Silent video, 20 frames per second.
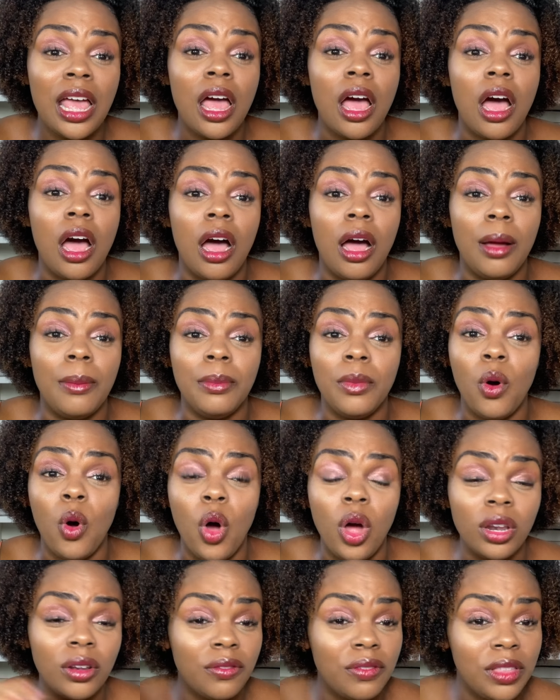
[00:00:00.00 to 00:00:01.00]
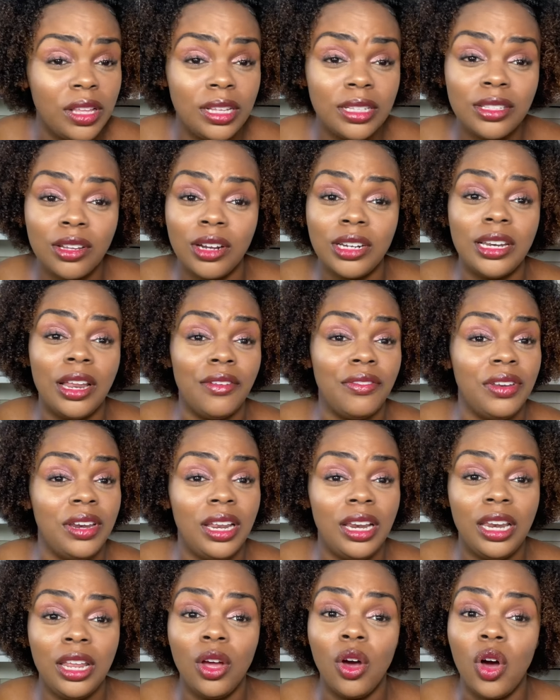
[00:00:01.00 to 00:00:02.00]
All of these are
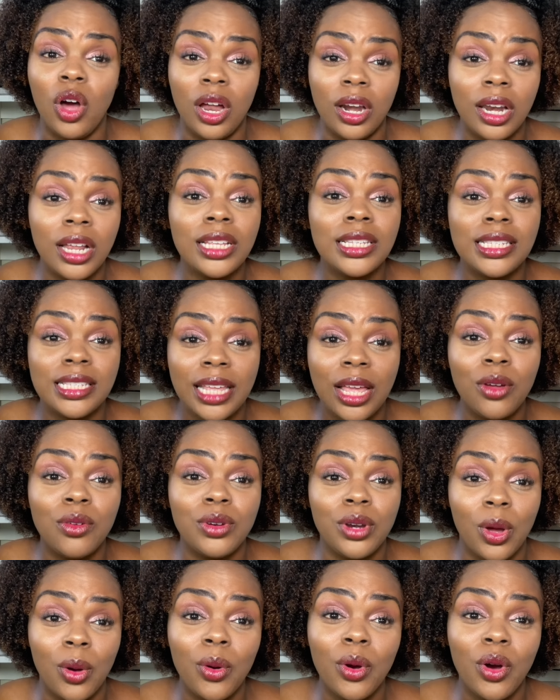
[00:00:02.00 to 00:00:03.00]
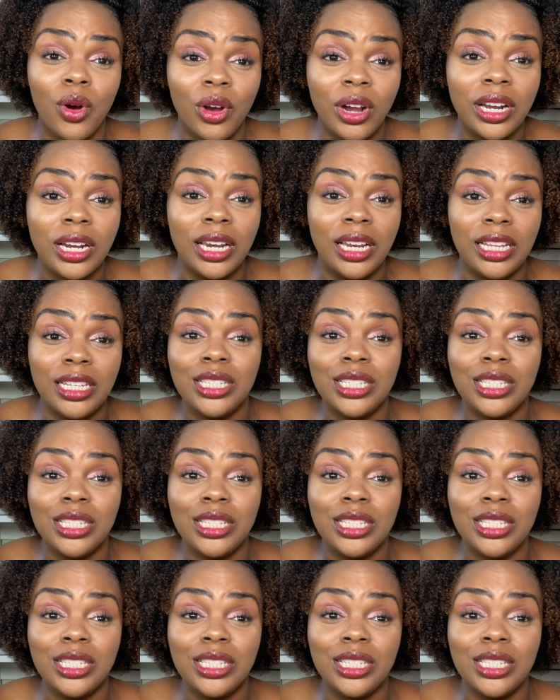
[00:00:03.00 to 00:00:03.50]
definitely on sale now currently,